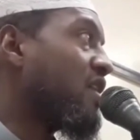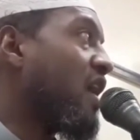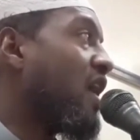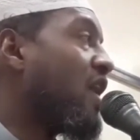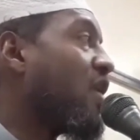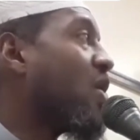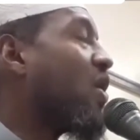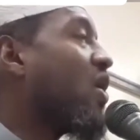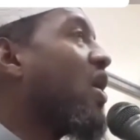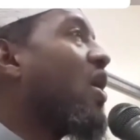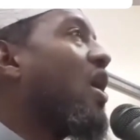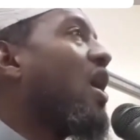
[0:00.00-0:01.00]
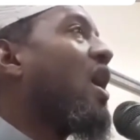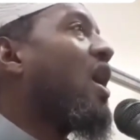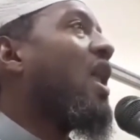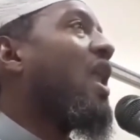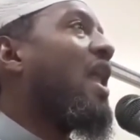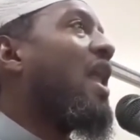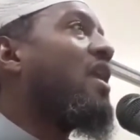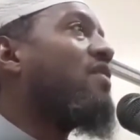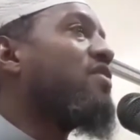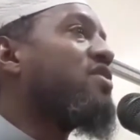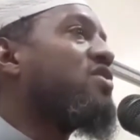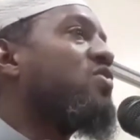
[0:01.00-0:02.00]
that a lot
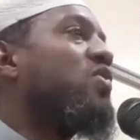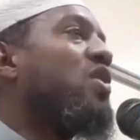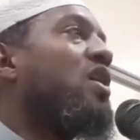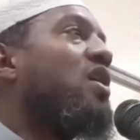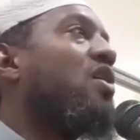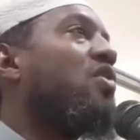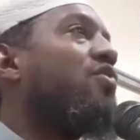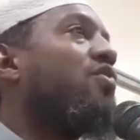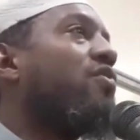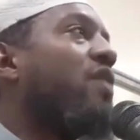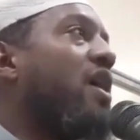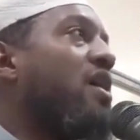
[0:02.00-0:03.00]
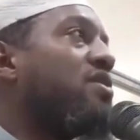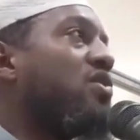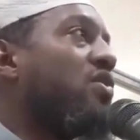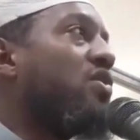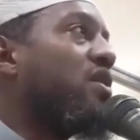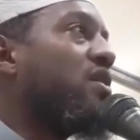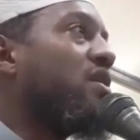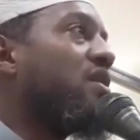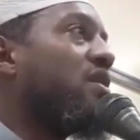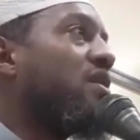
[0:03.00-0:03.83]
of us were raised on,